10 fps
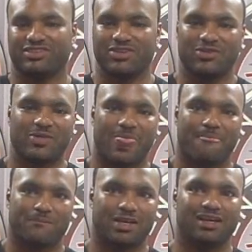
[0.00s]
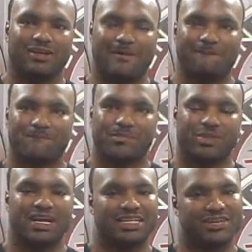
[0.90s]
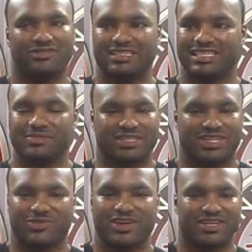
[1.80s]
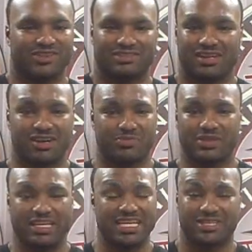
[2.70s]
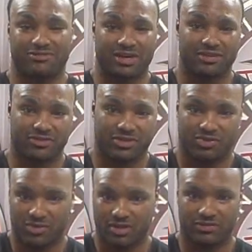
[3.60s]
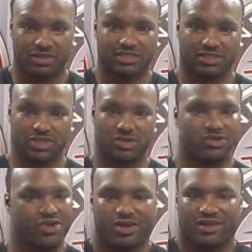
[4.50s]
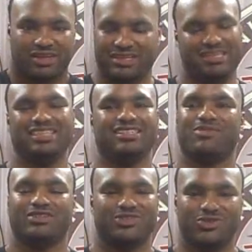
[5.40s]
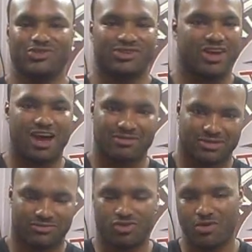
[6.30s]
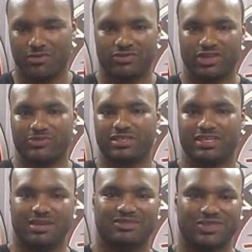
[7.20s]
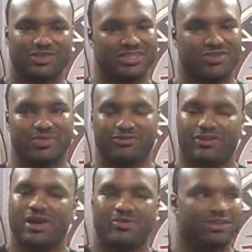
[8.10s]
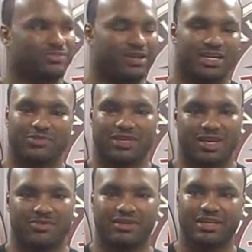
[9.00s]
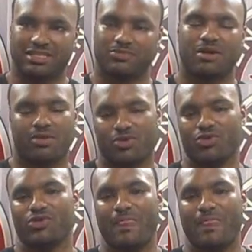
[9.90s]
So, but I definitely see him as a threat, you know. It's not going to be an easy fight for either one of us, you know. He's number two, you know. I was the former V3 champ, so it's going to be fireworks, man. You better come in there and get your popcorn.